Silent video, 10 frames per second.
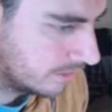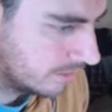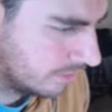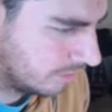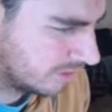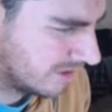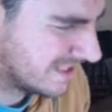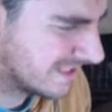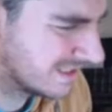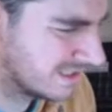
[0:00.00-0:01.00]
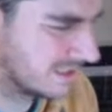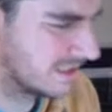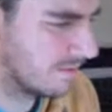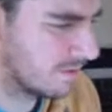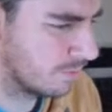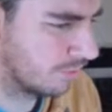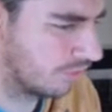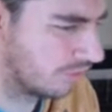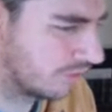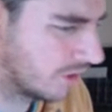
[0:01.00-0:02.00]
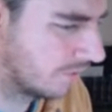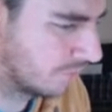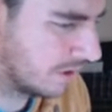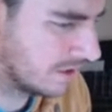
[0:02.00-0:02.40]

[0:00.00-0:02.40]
Oscar is GameSpot staff writer